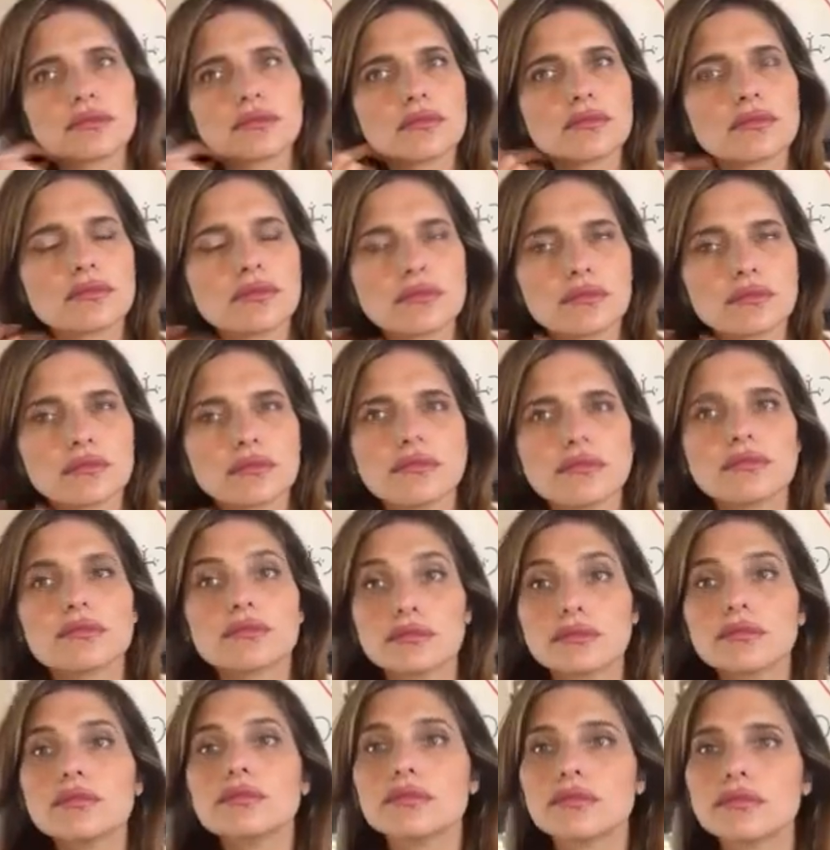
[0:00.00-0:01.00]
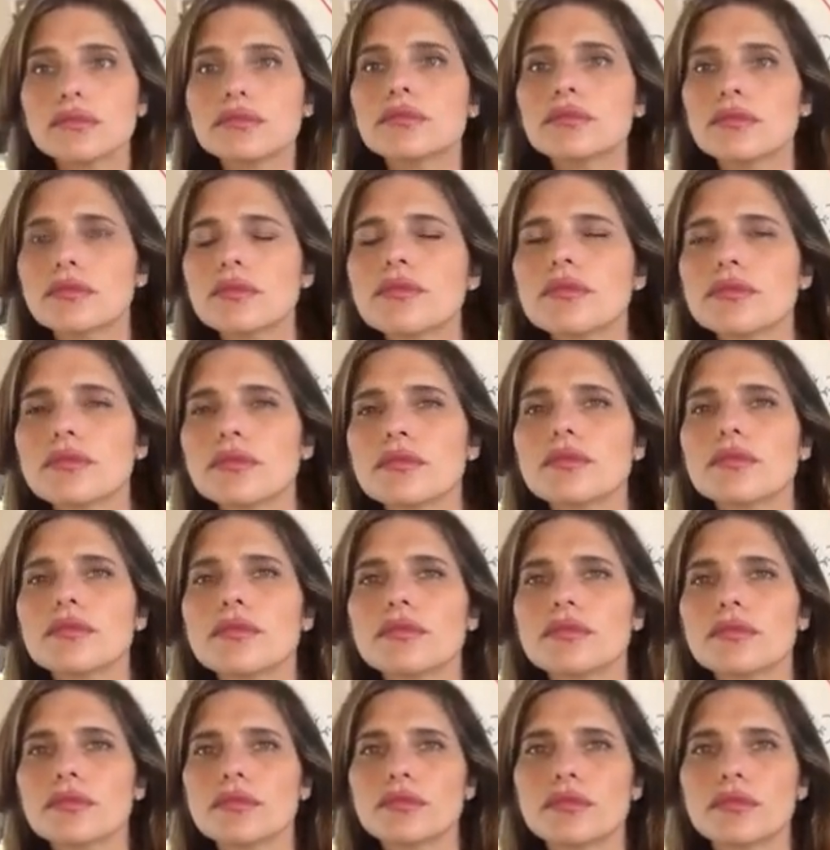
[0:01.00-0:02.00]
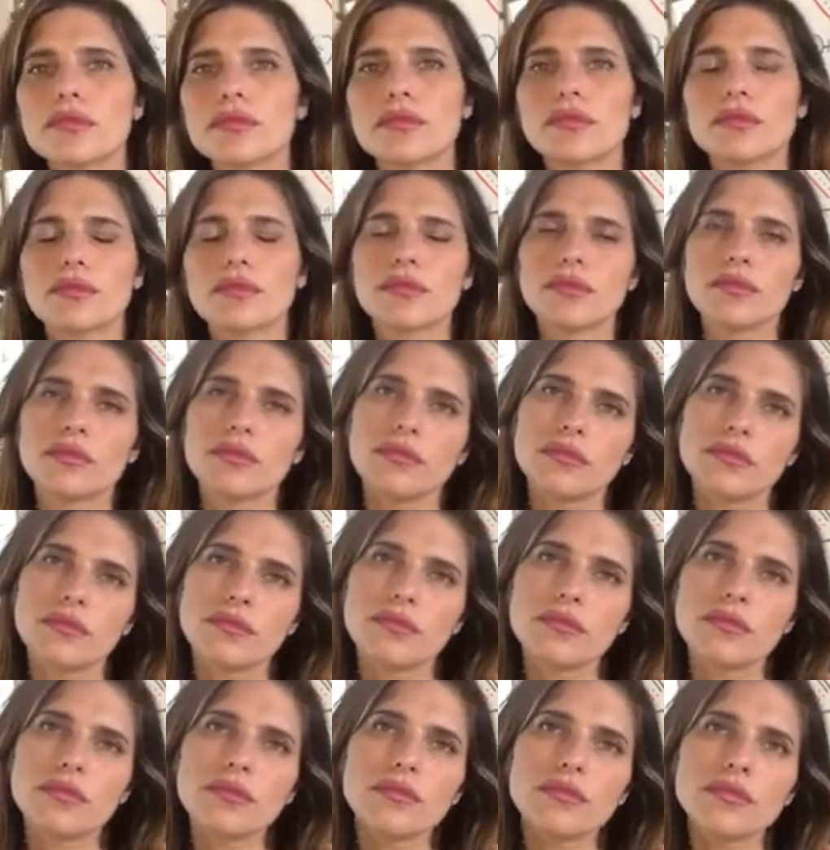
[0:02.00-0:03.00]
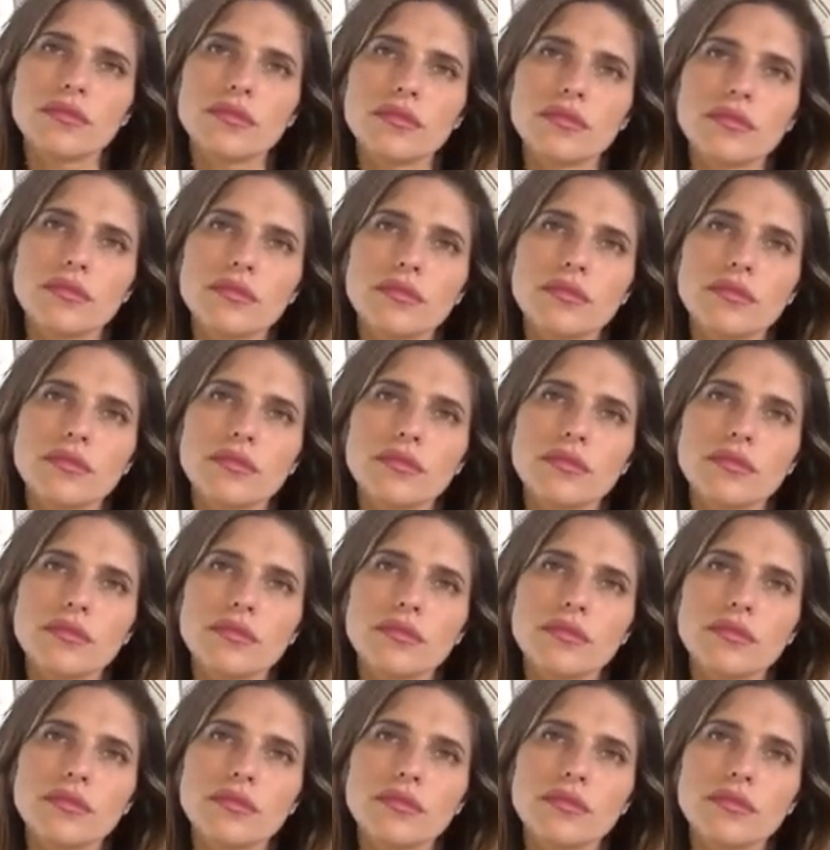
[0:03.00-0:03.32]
[no speech]